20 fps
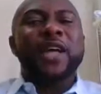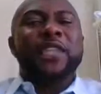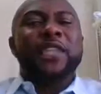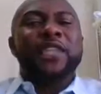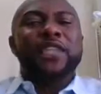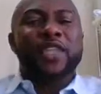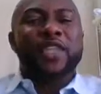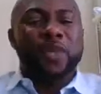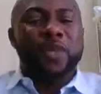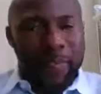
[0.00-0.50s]
I share
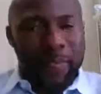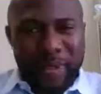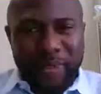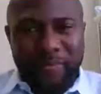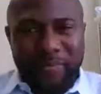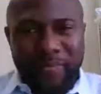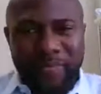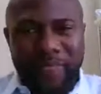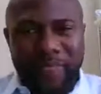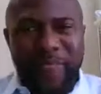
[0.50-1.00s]
this
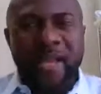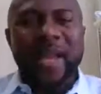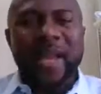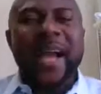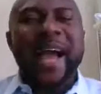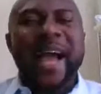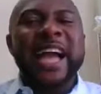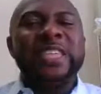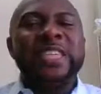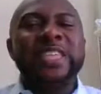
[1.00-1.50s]
story?
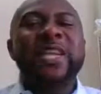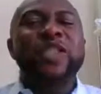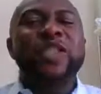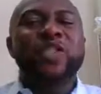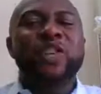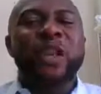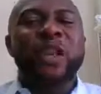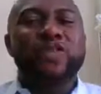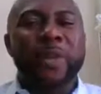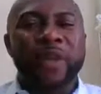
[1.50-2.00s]
I share this
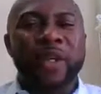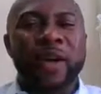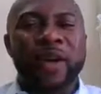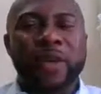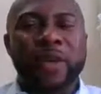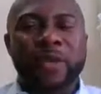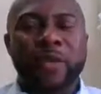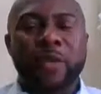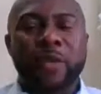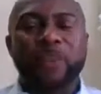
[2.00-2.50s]
story
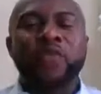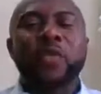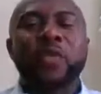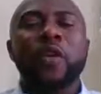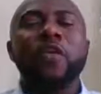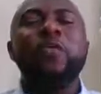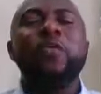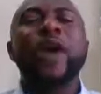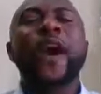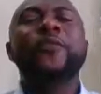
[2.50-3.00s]
because
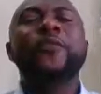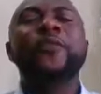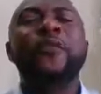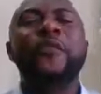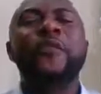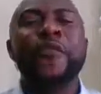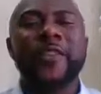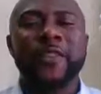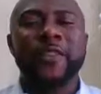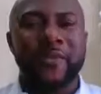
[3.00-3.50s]
you have to
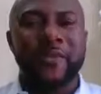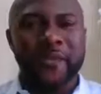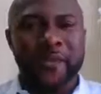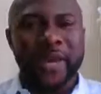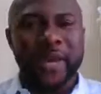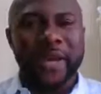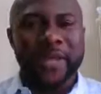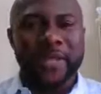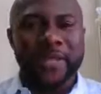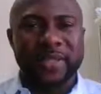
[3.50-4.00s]
face your
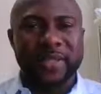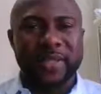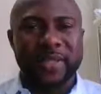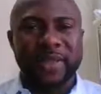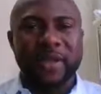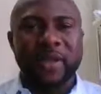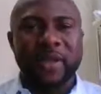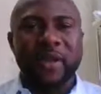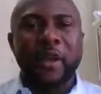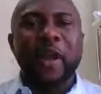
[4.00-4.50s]
fears.
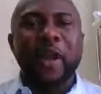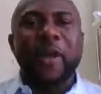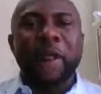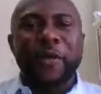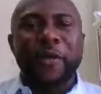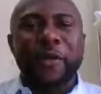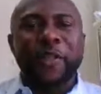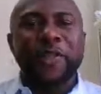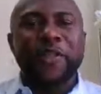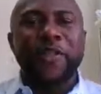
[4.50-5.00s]

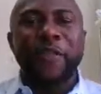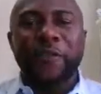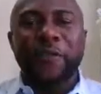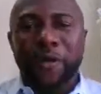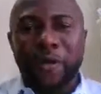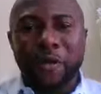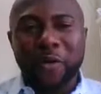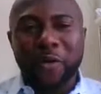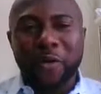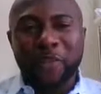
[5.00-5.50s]
For those of
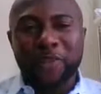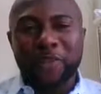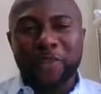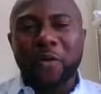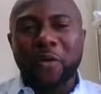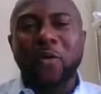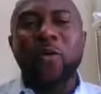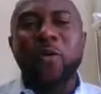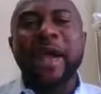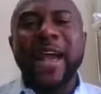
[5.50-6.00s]
you
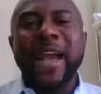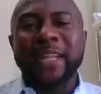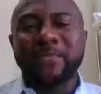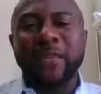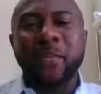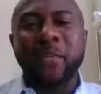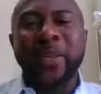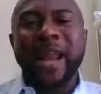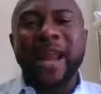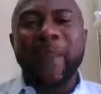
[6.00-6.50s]
who heard
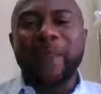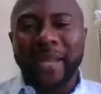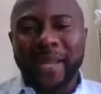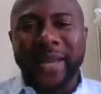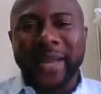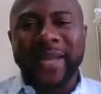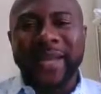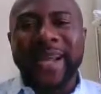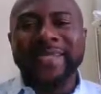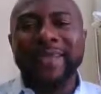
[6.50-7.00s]
me when I
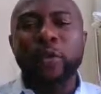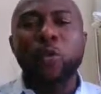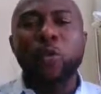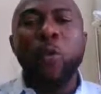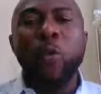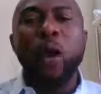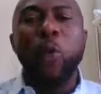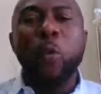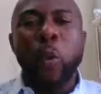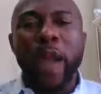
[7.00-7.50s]
began, I said
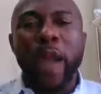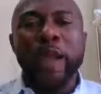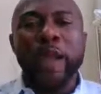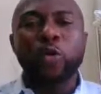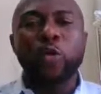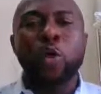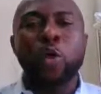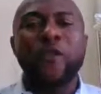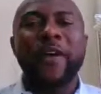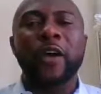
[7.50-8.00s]
one way
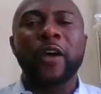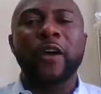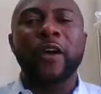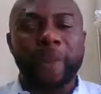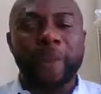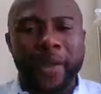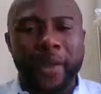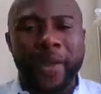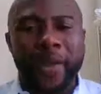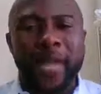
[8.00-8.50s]
to overcome
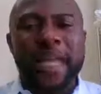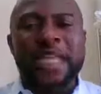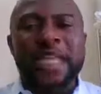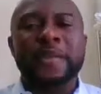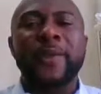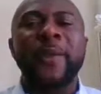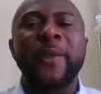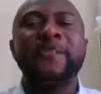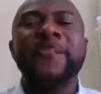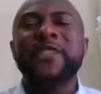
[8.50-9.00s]
fear
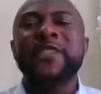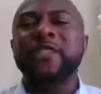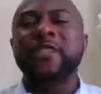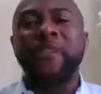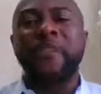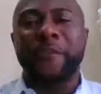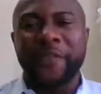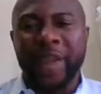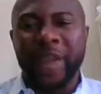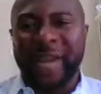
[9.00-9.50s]
is by facing
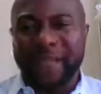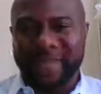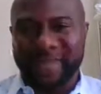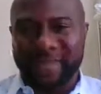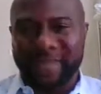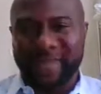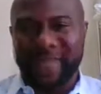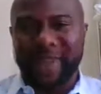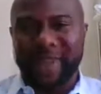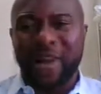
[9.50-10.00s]
your
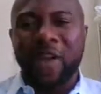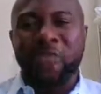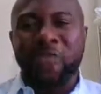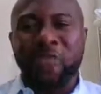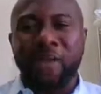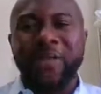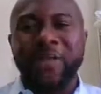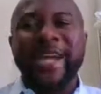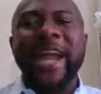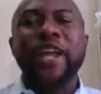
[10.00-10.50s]
fears.
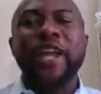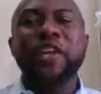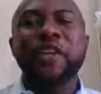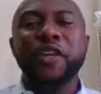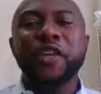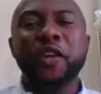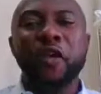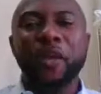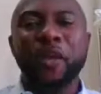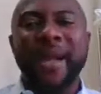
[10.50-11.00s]
But I
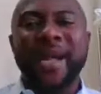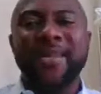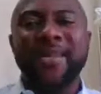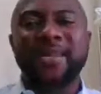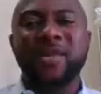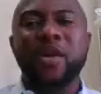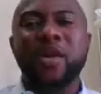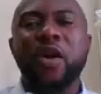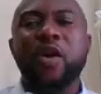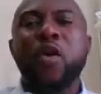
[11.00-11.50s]
knew
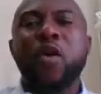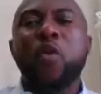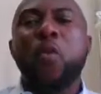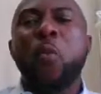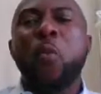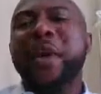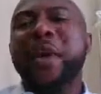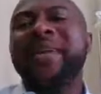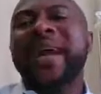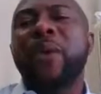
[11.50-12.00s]
that
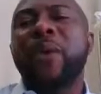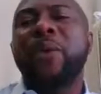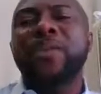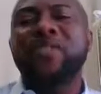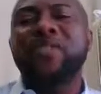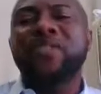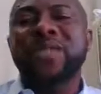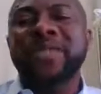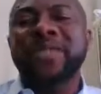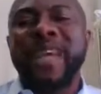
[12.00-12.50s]
when I
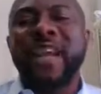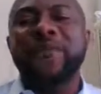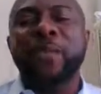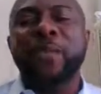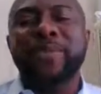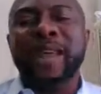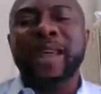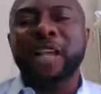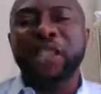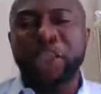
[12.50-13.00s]
was resigning
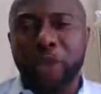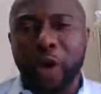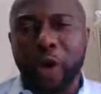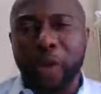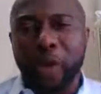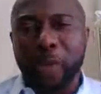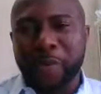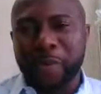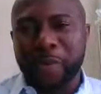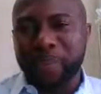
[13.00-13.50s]
from that
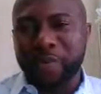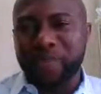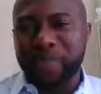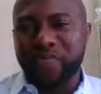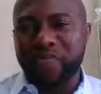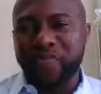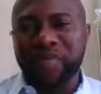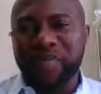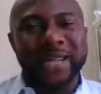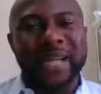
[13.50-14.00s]
job,
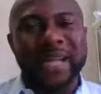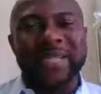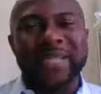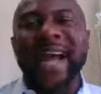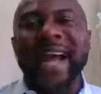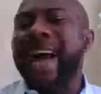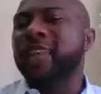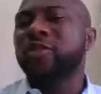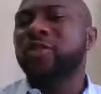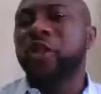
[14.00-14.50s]
that
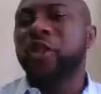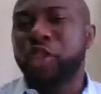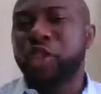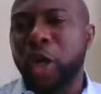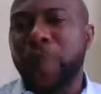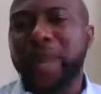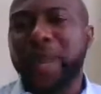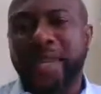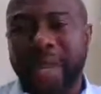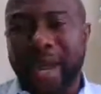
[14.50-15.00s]
I had no
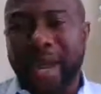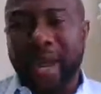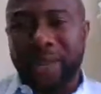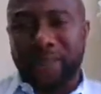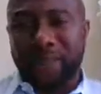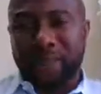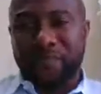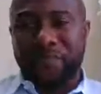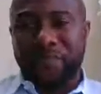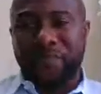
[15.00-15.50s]
job again.